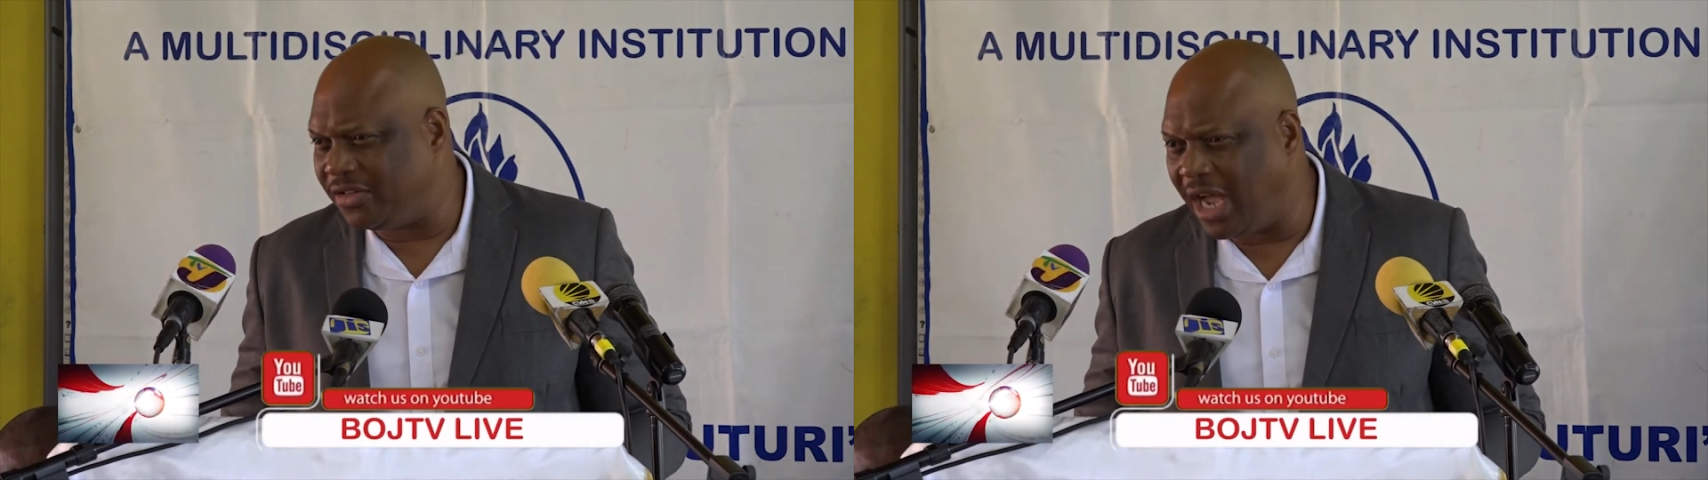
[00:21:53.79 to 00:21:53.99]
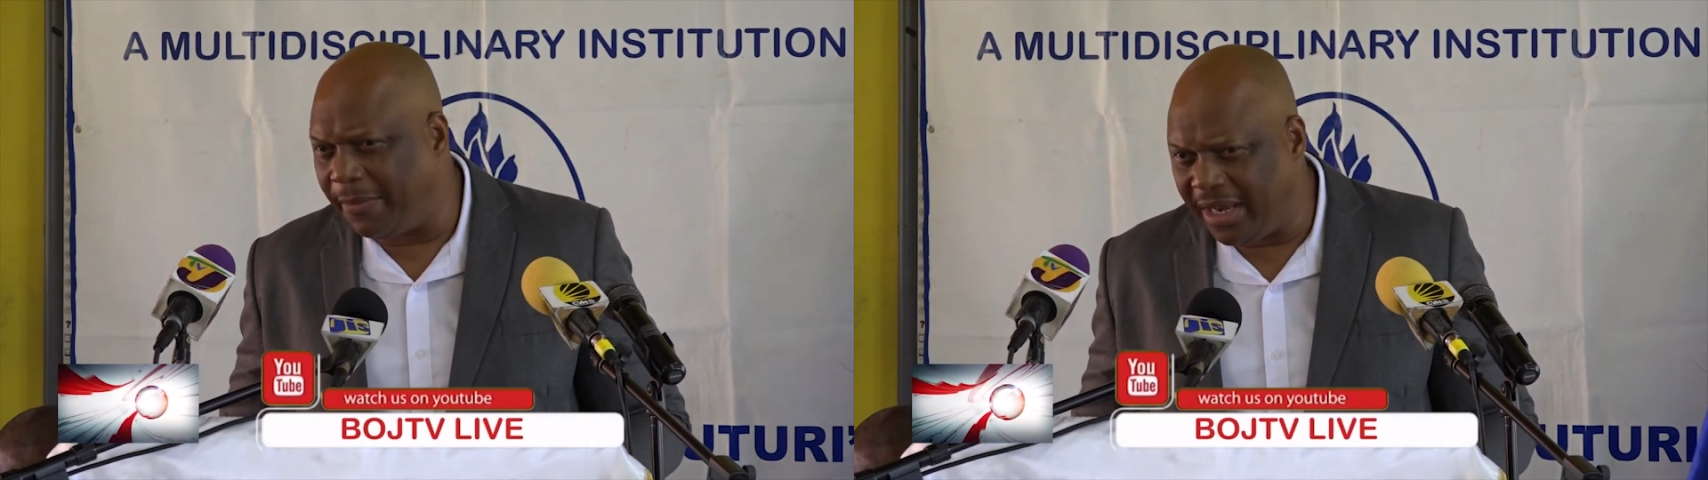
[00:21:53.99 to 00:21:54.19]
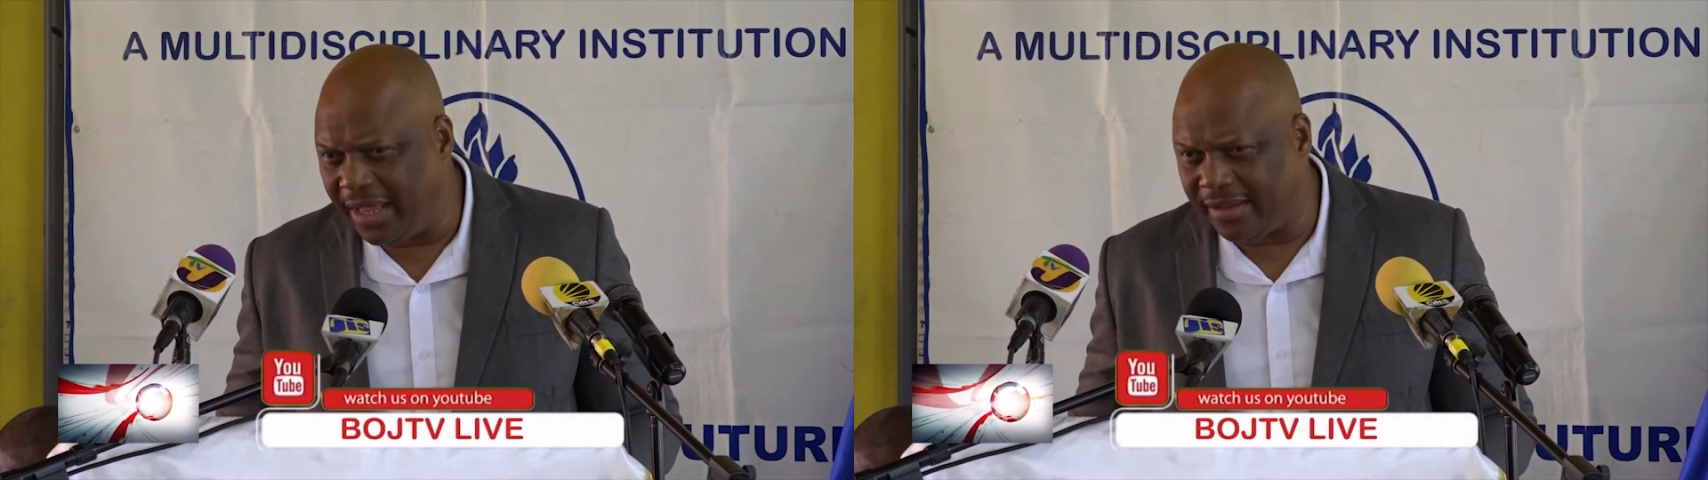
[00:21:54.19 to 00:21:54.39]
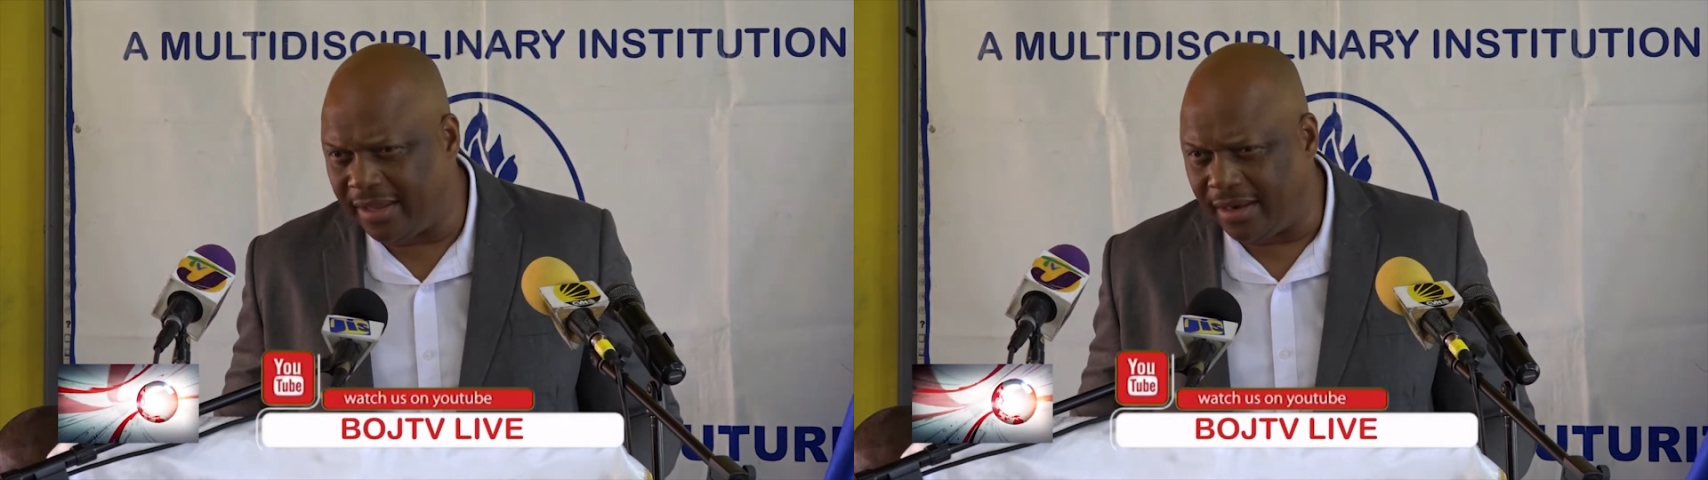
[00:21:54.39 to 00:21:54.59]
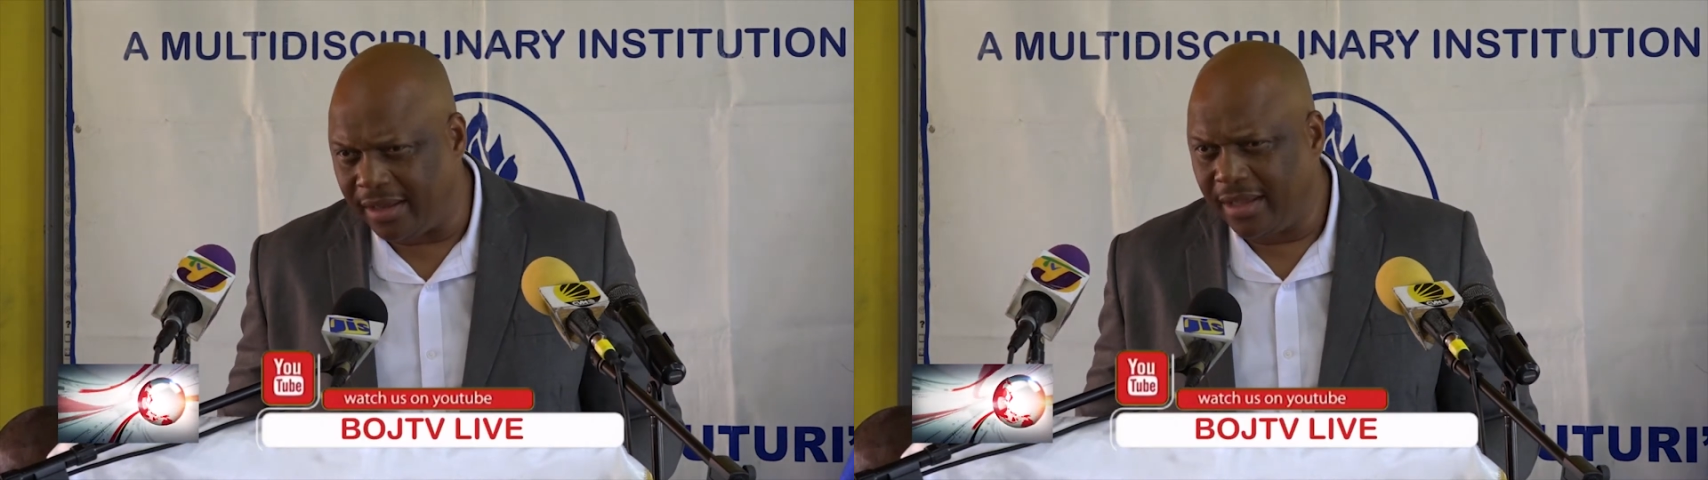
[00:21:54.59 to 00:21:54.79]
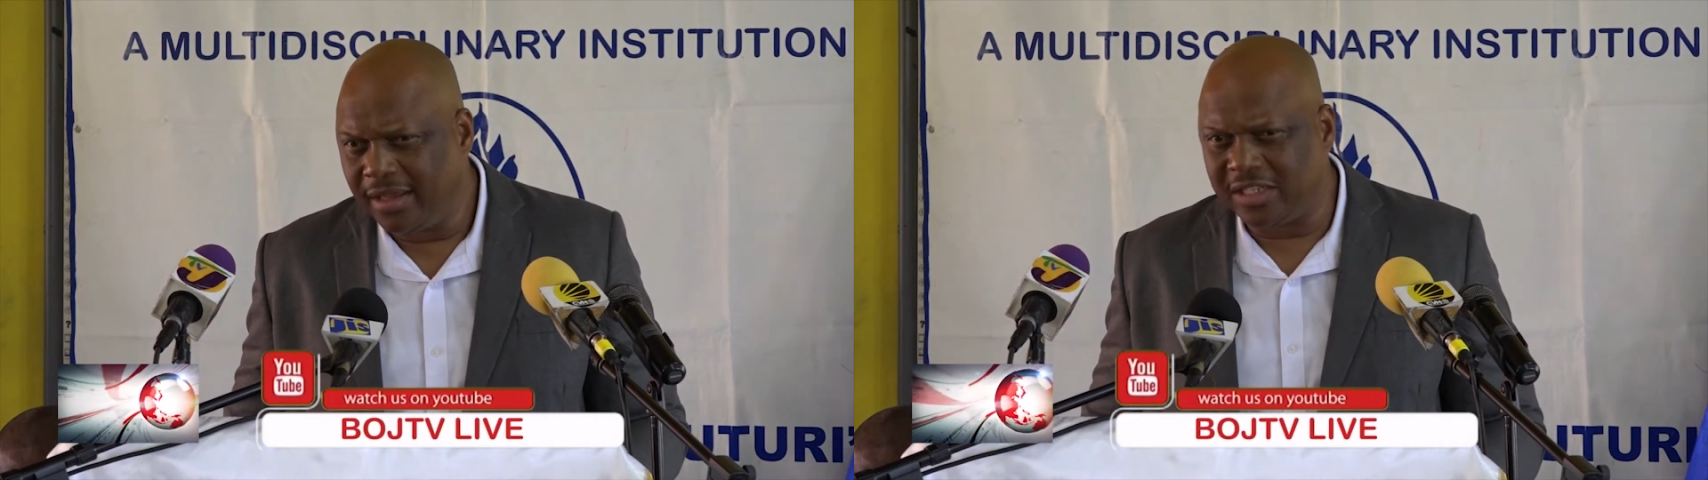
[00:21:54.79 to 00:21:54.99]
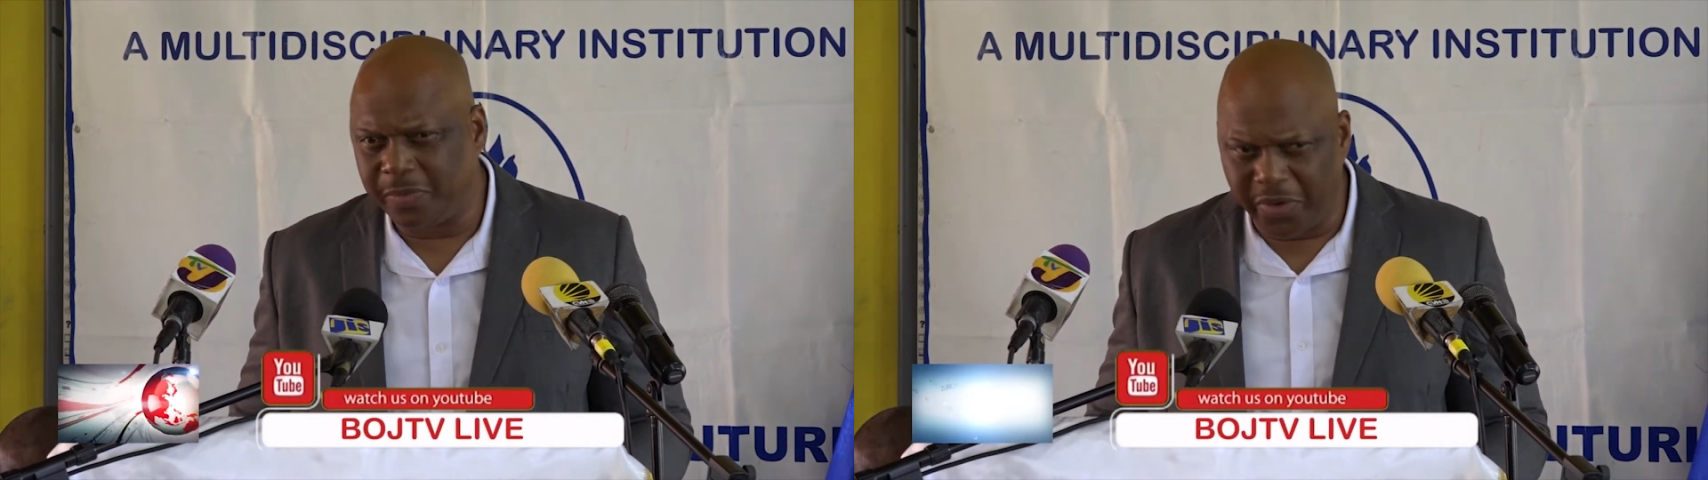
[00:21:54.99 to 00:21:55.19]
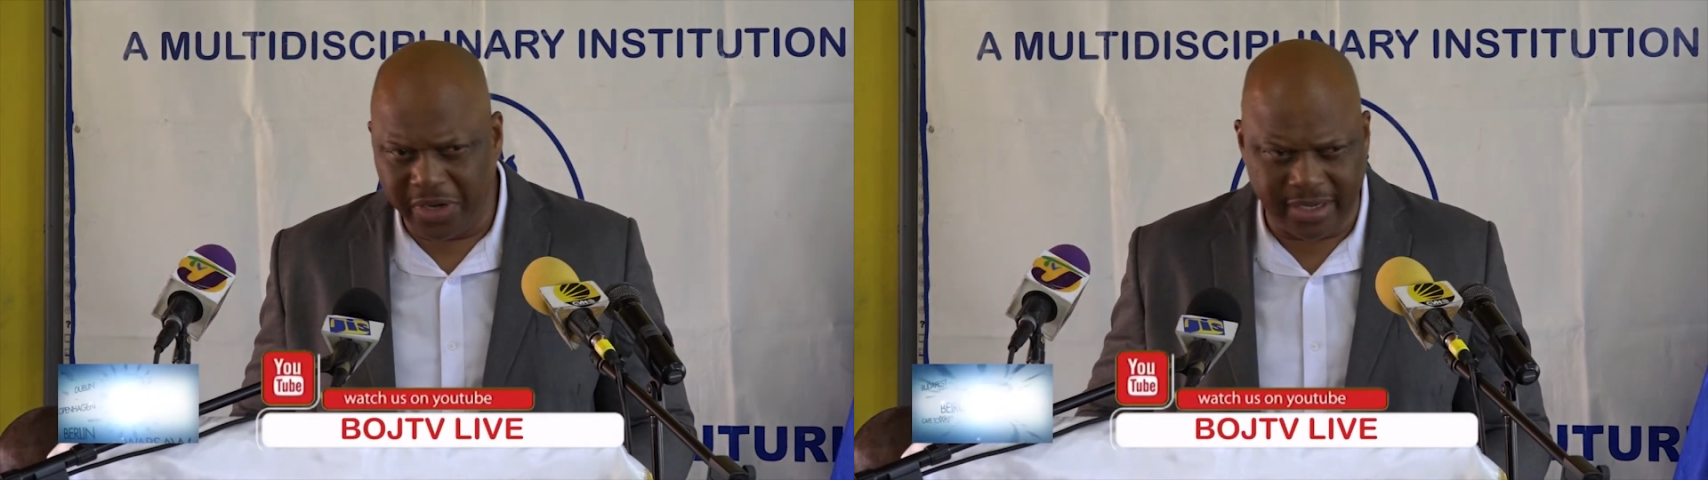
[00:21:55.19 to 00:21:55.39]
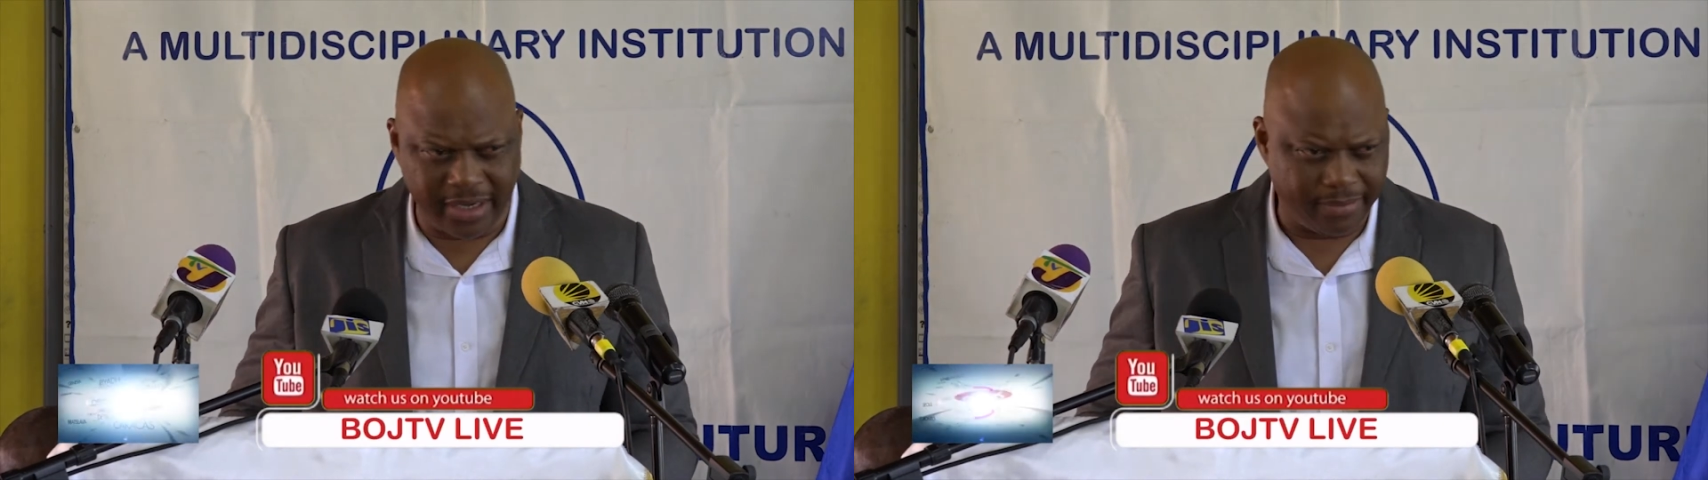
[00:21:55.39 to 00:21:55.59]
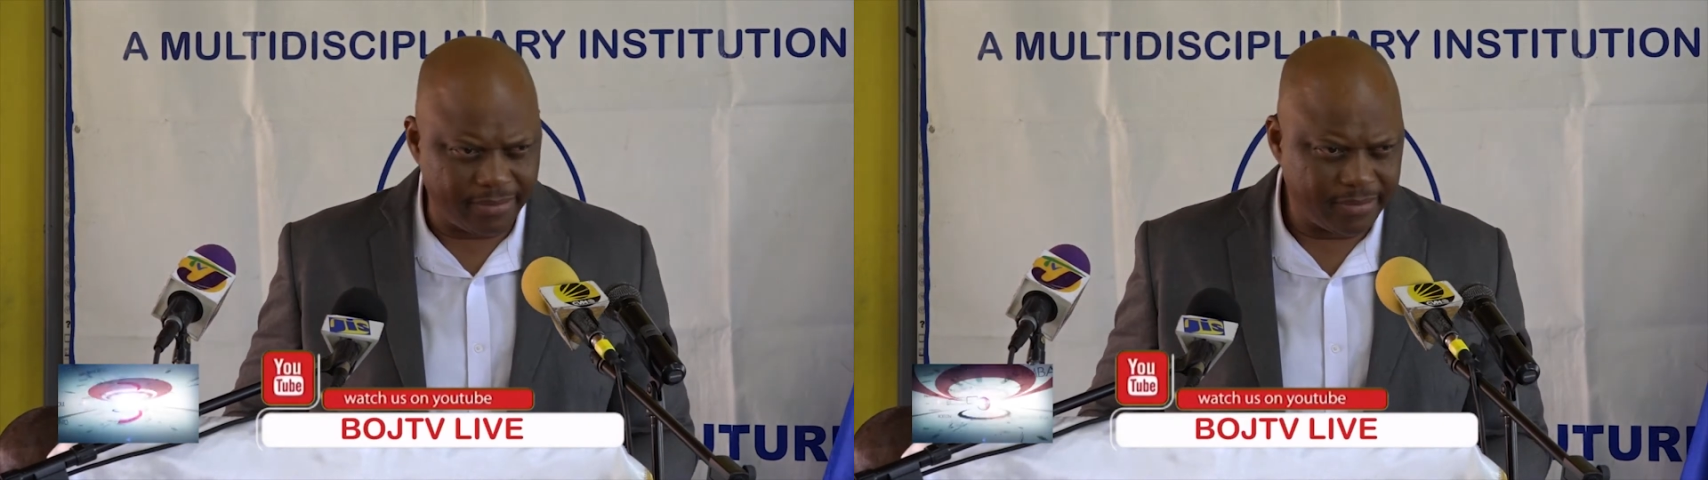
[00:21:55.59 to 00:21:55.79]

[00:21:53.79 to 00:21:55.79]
dominated sprinting.